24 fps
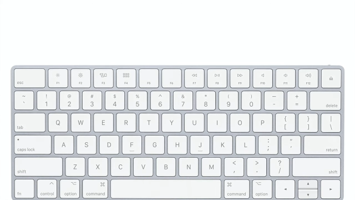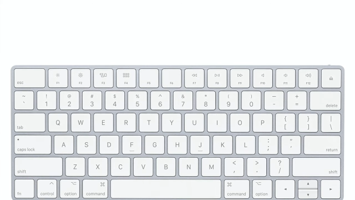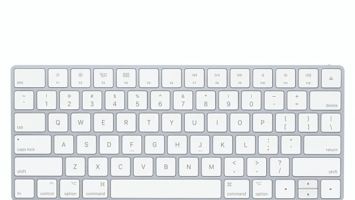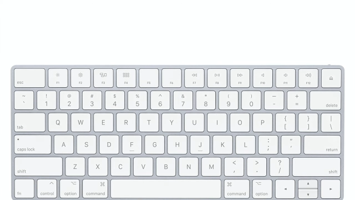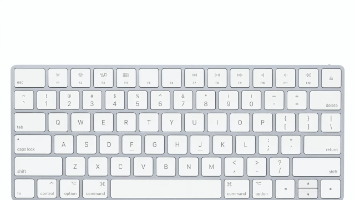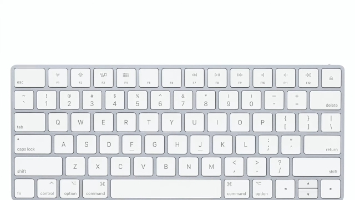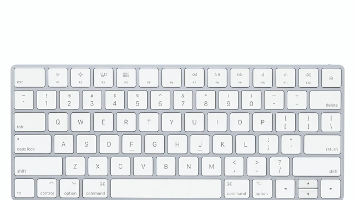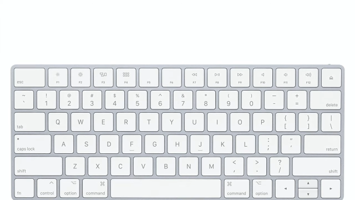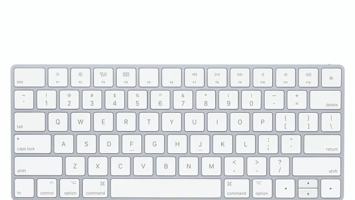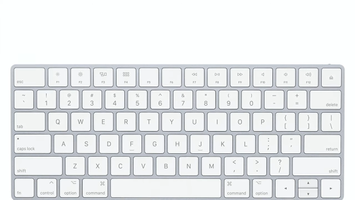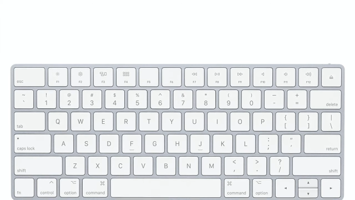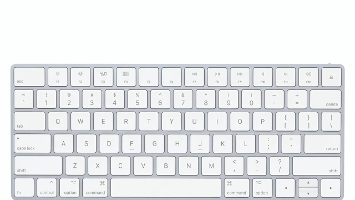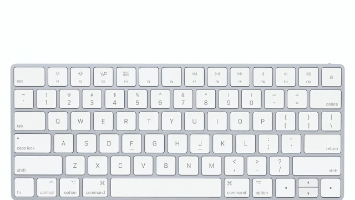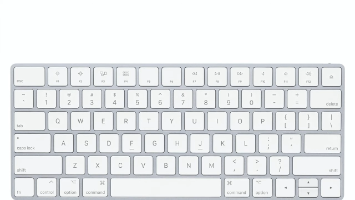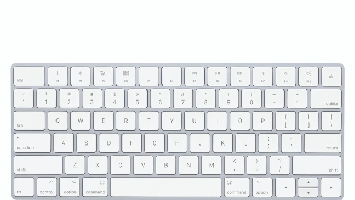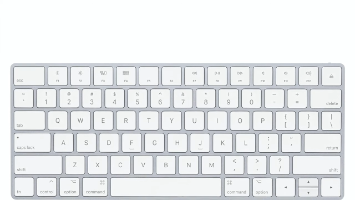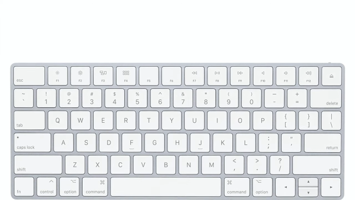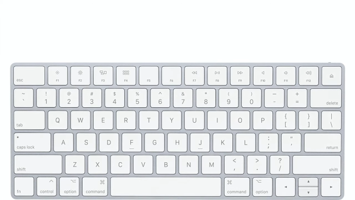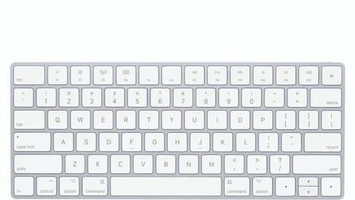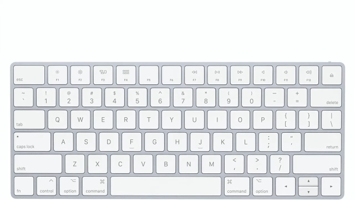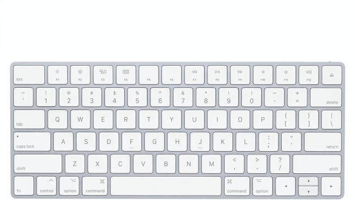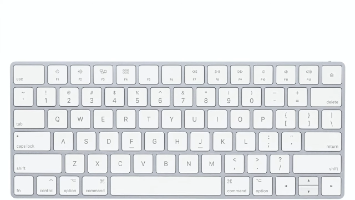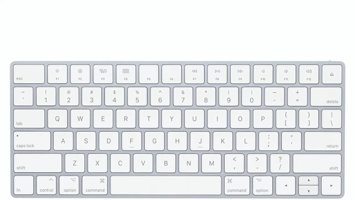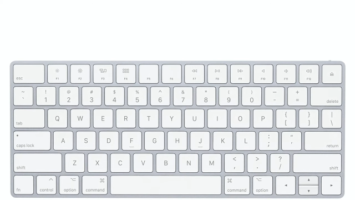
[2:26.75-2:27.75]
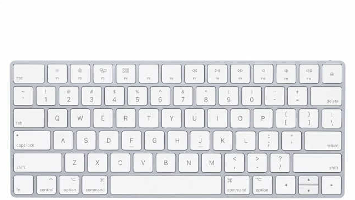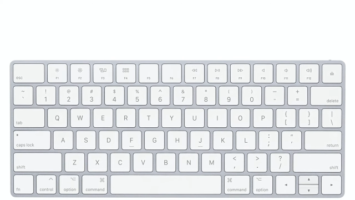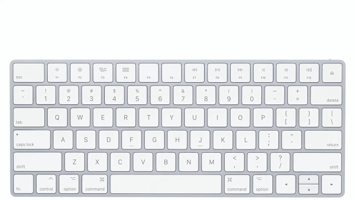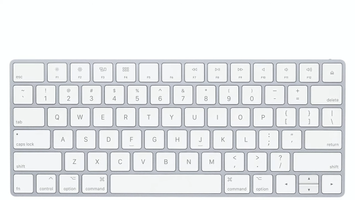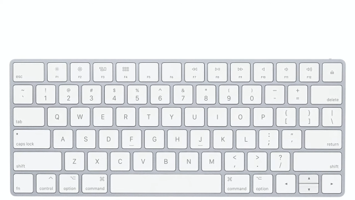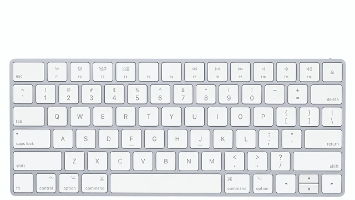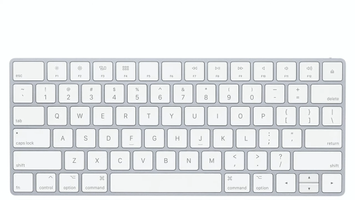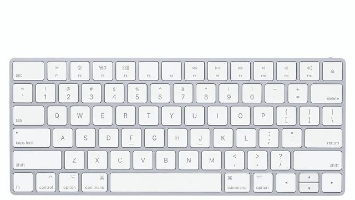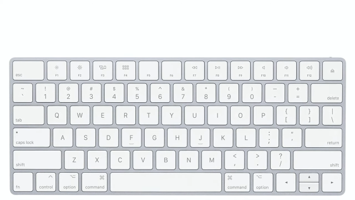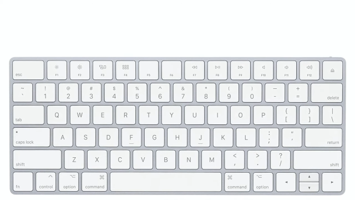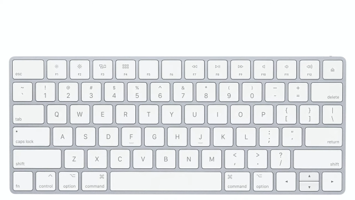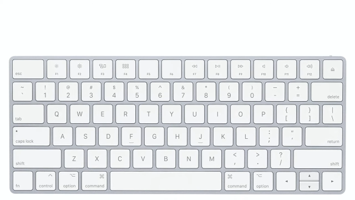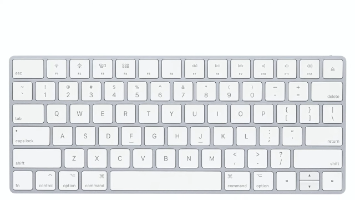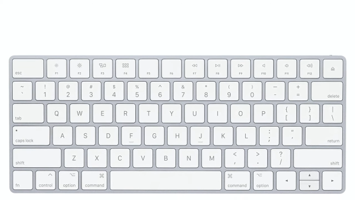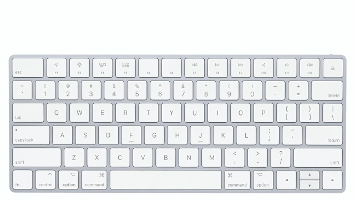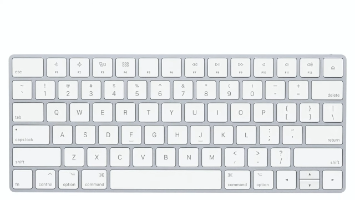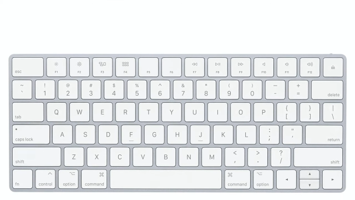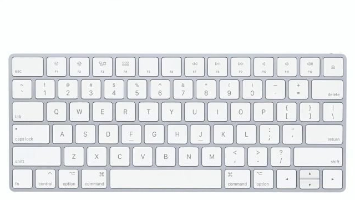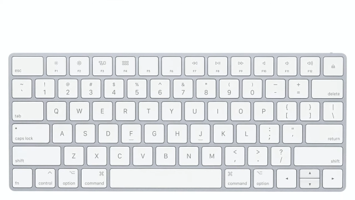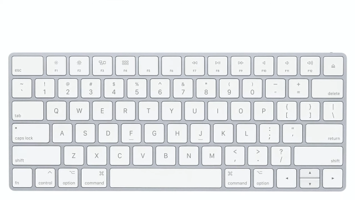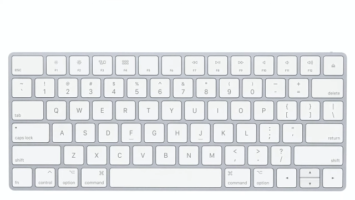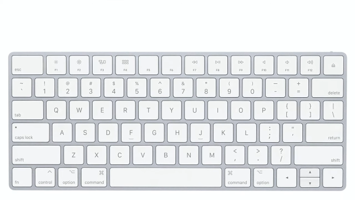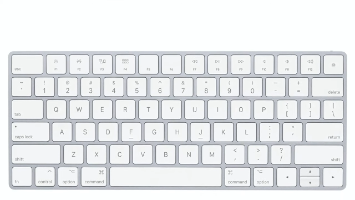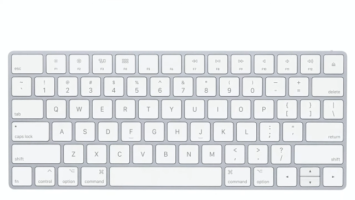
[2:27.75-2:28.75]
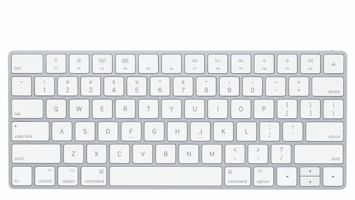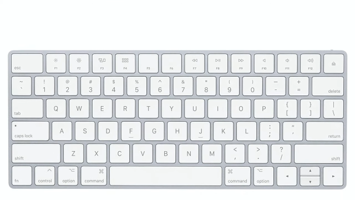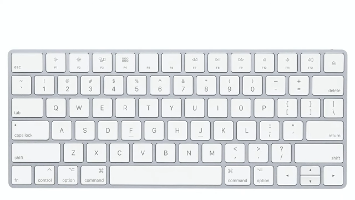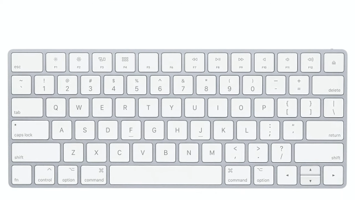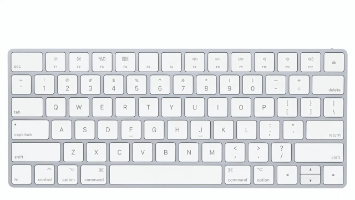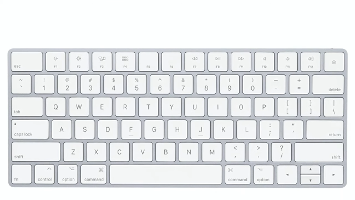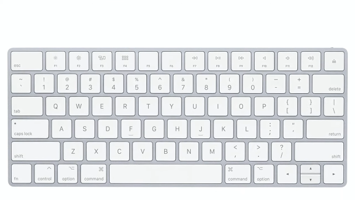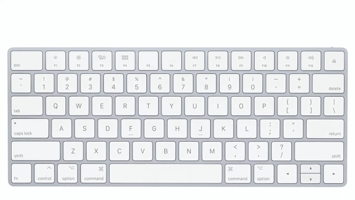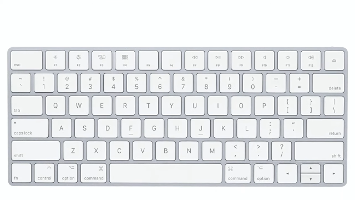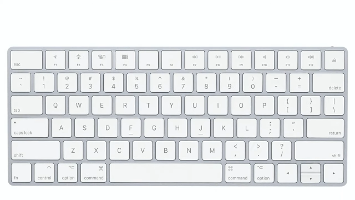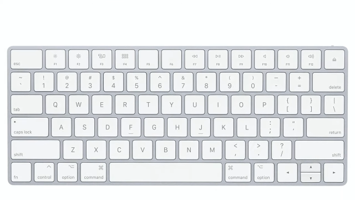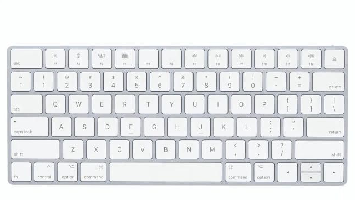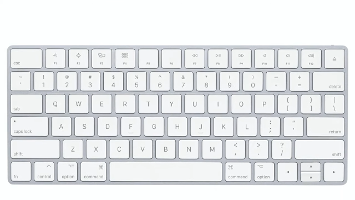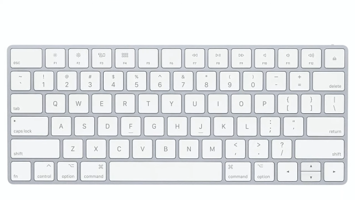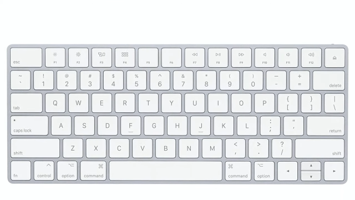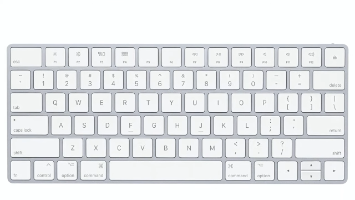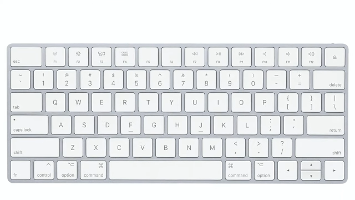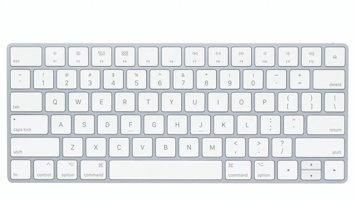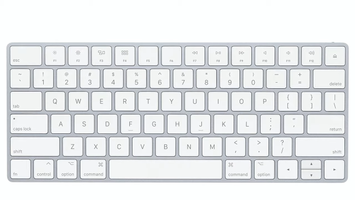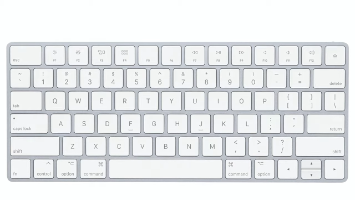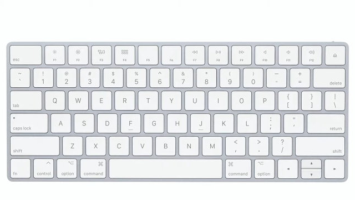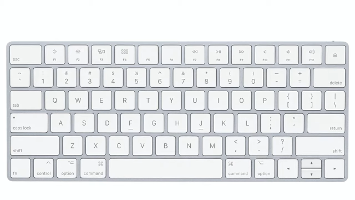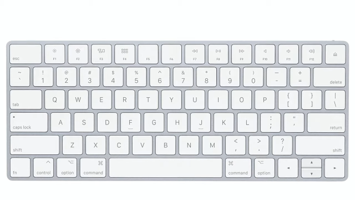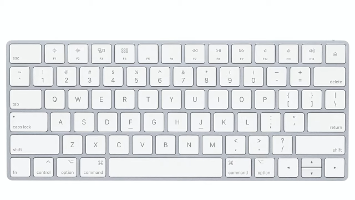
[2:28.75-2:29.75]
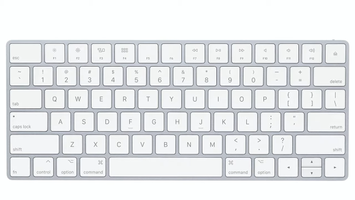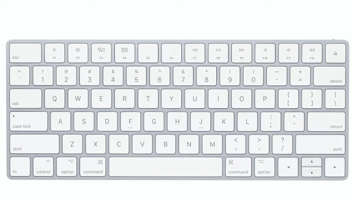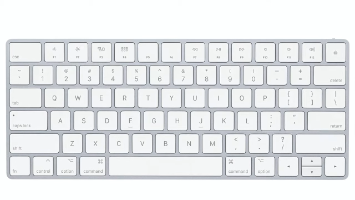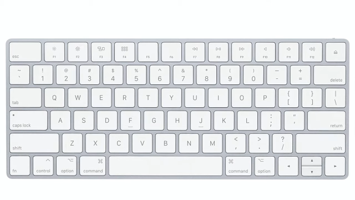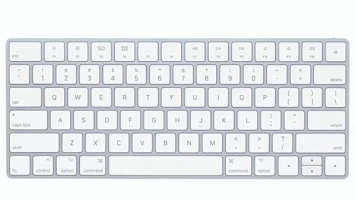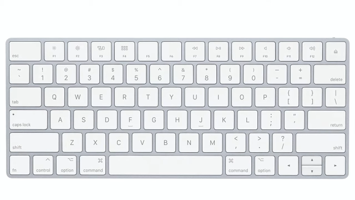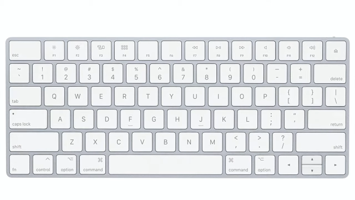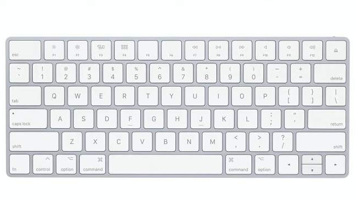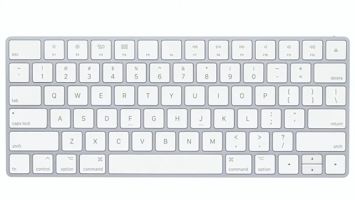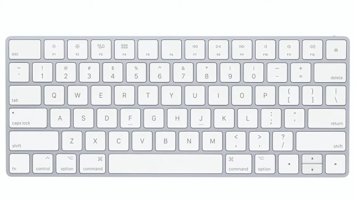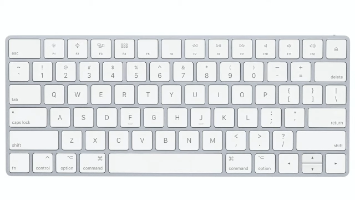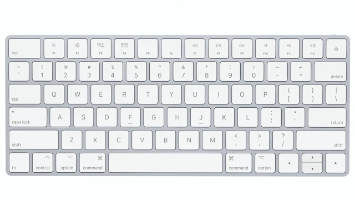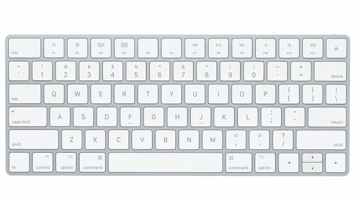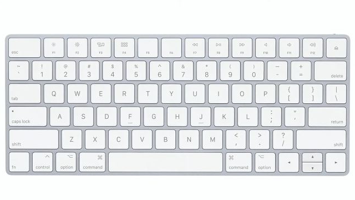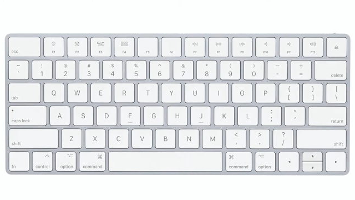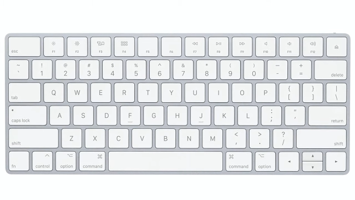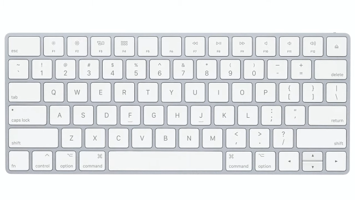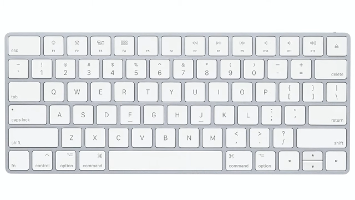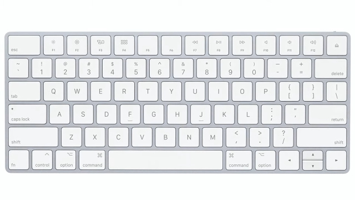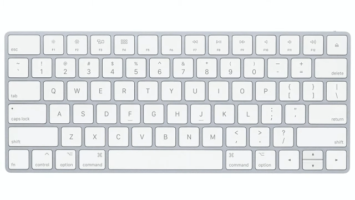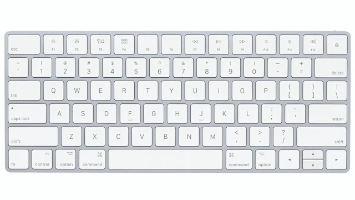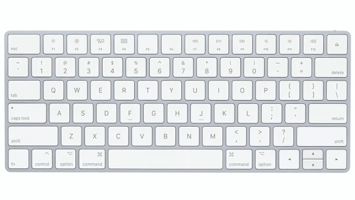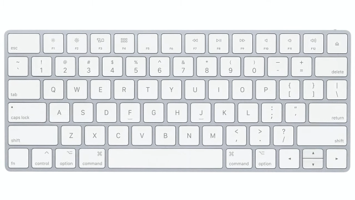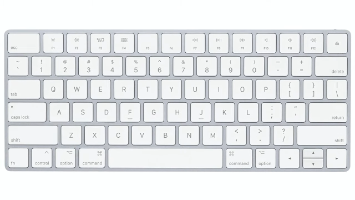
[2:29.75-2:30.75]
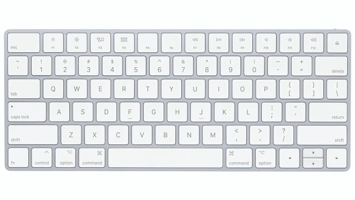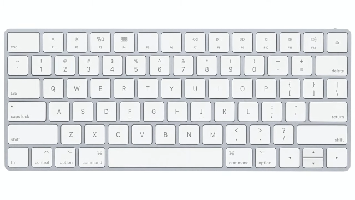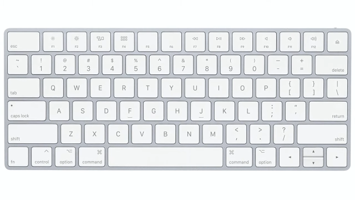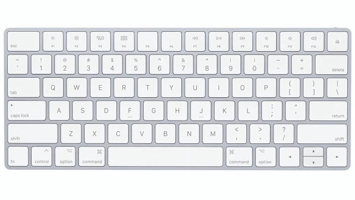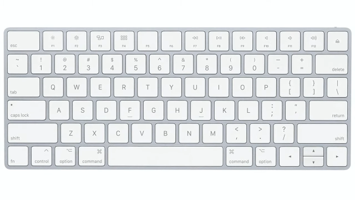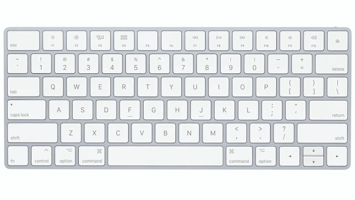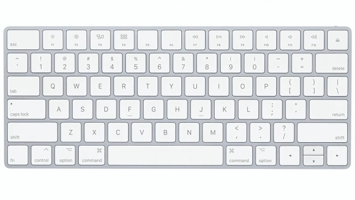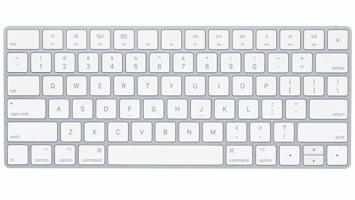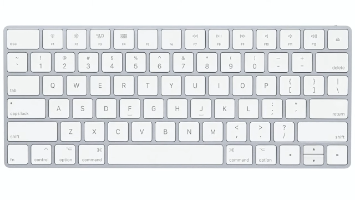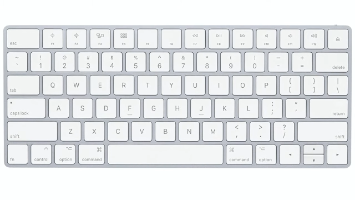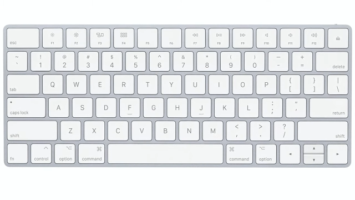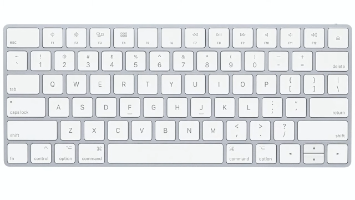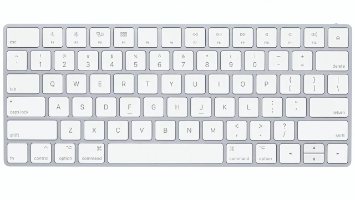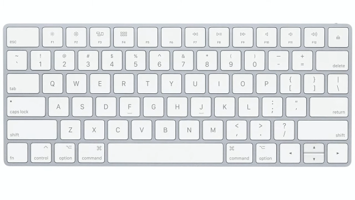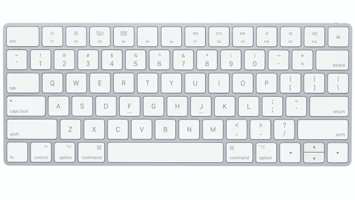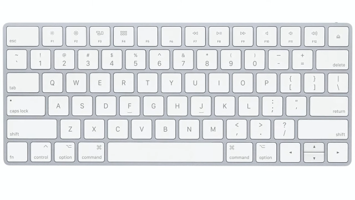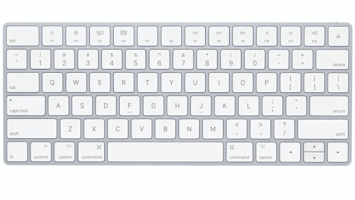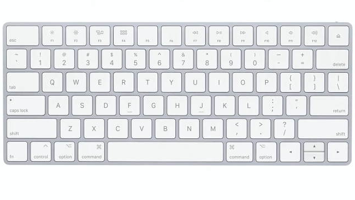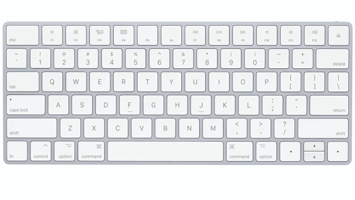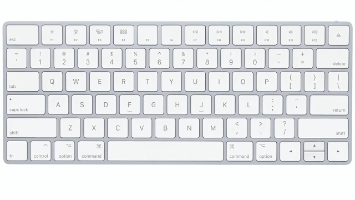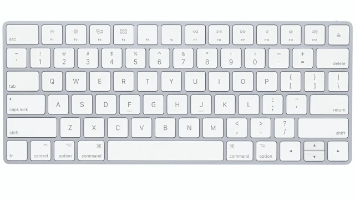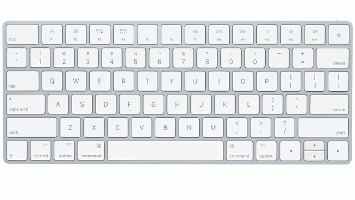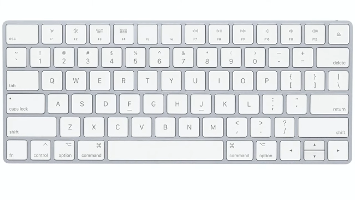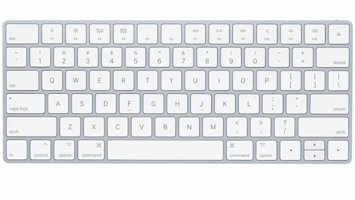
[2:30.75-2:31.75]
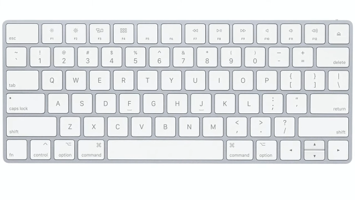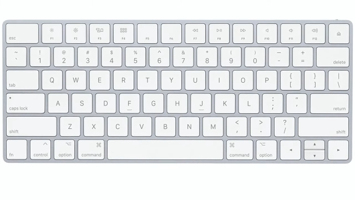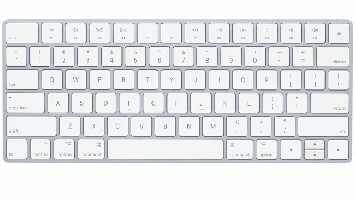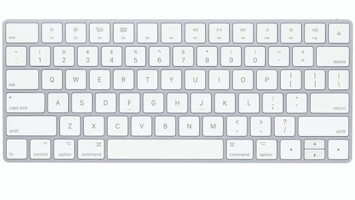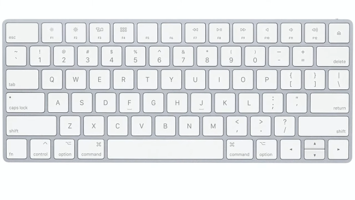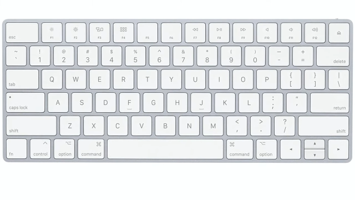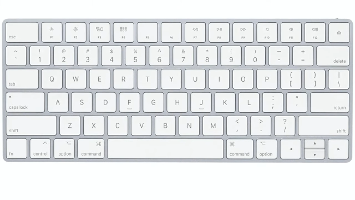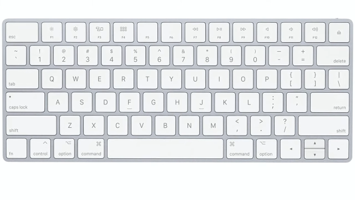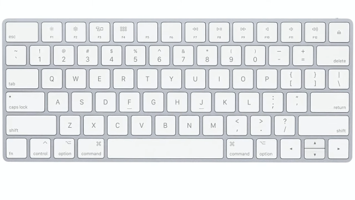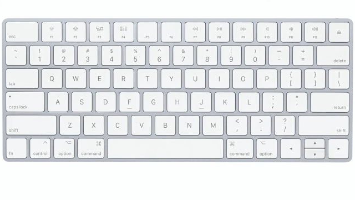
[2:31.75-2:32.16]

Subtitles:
(no speaker visible)